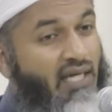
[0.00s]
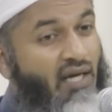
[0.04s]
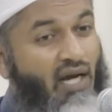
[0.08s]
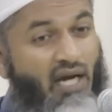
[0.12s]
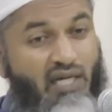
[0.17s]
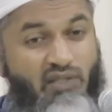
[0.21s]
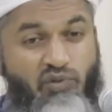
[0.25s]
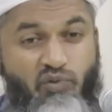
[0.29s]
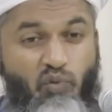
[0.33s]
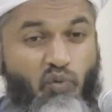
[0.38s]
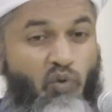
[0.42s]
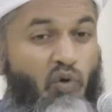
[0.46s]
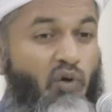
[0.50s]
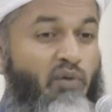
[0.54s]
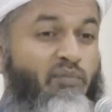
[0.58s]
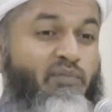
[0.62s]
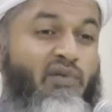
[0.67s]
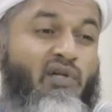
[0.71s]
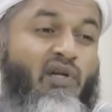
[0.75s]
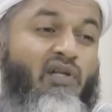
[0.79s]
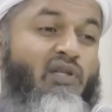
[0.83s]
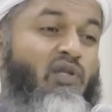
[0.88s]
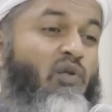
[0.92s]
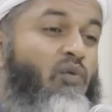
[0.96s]
I saw
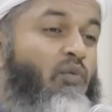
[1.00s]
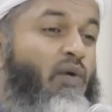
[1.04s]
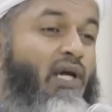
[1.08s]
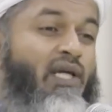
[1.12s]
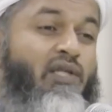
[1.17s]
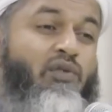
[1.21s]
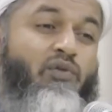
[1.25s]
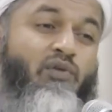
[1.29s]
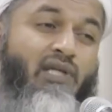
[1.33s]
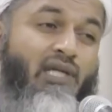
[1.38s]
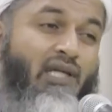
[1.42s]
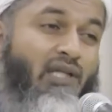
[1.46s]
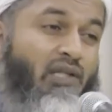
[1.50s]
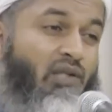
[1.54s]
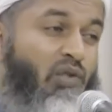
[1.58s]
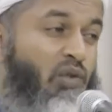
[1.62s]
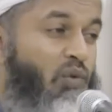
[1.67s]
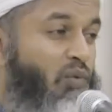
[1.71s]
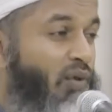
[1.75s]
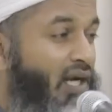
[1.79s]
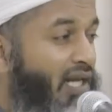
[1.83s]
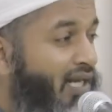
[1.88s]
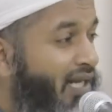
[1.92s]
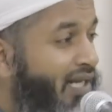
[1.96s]
Umar on the way to kill
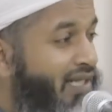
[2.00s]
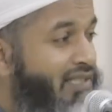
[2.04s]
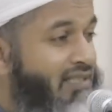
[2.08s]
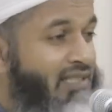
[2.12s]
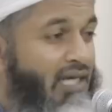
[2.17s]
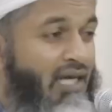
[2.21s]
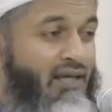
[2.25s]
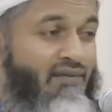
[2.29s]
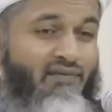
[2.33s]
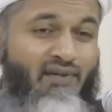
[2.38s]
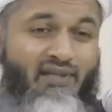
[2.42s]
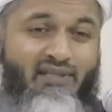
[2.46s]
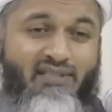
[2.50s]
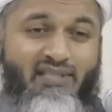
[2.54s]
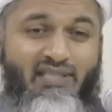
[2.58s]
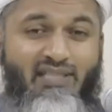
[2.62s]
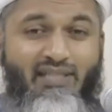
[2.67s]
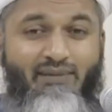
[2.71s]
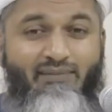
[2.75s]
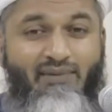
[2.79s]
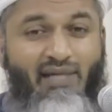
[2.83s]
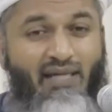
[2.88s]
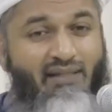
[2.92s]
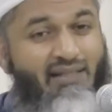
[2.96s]
you, and I diverted
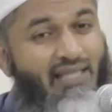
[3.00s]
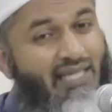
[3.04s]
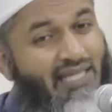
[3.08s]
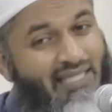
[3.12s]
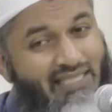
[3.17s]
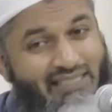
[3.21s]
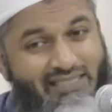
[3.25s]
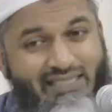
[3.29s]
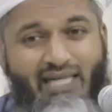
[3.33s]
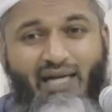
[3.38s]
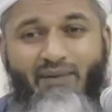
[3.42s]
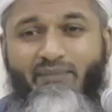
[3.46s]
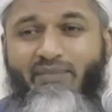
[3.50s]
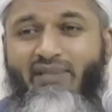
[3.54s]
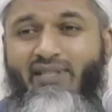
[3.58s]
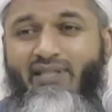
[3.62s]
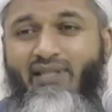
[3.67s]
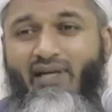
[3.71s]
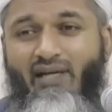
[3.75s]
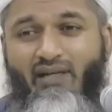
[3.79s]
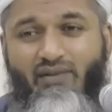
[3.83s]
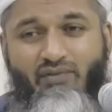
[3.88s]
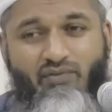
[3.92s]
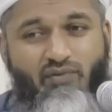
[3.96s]
him, and he's
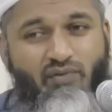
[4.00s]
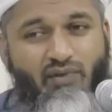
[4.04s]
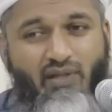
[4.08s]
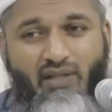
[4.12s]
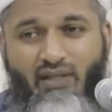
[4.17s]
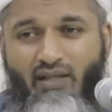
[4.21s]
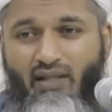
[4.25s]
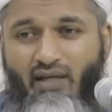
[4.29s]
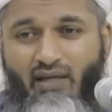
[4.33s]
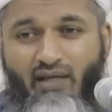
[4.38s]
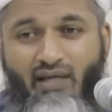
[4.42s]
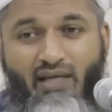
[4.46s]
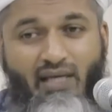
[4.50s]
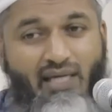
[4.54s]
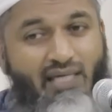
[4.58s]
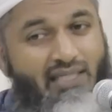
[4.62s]
coming, Ya Rasulullah.